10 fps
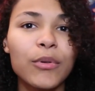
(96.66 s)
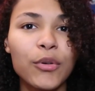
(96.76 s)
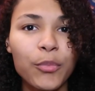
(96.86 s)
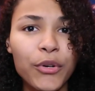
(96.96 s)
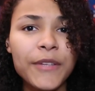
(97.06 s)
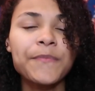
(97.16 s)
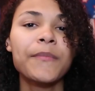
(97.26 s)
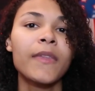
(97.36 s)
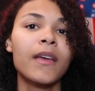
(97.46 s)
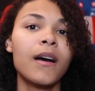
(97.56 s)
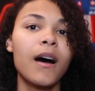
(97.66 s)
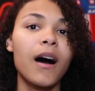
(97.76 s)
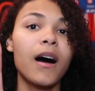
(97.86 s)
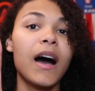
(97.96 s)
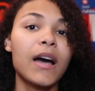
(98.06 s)
blue print.
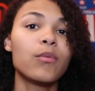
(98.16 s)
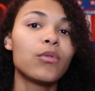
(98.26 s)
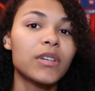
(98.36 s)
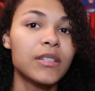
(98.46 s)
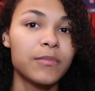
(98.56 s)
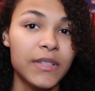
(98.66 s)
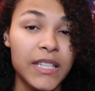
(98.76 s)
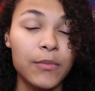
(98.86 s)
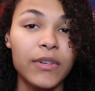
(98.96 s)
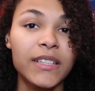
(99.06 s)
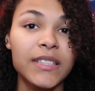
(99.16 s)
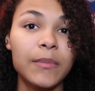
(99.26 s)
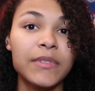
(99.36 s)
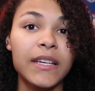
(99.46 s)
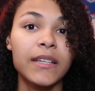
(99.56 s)
Uh, I will keep, keep you guys
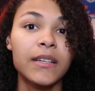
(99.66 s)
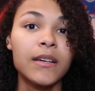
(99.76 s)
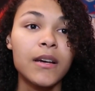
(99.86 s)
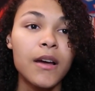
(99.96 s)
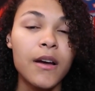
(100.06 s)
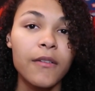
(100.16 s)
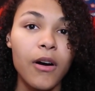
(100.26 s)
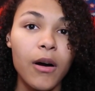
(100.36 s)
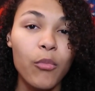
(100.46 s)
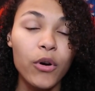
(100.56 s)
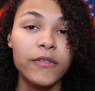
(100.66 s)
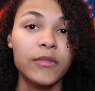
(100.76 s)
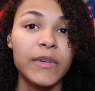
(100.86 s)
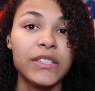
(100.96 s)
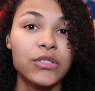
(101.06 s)
updated uh, more
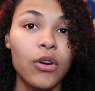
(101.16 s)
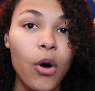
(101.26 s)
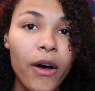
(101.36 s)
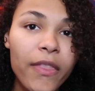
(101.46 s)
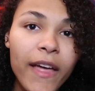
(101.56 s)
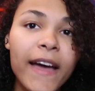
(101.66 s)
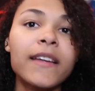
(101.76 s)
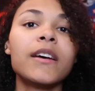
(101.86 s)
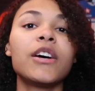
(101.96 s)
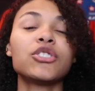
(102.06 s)
information on that.